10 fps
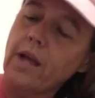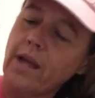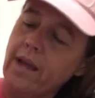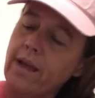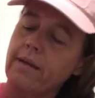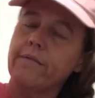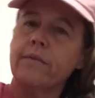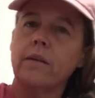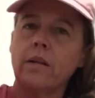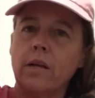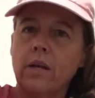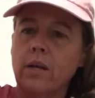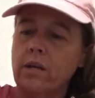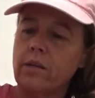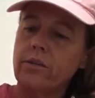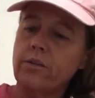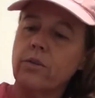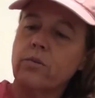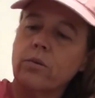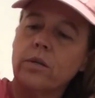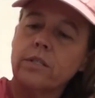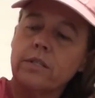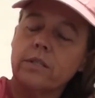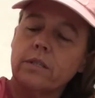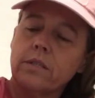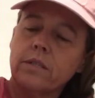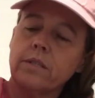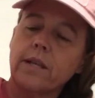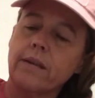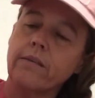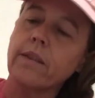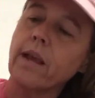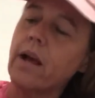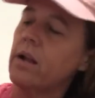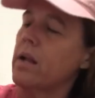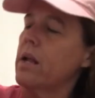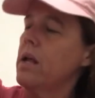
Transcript: I have, do the cords, take everything out.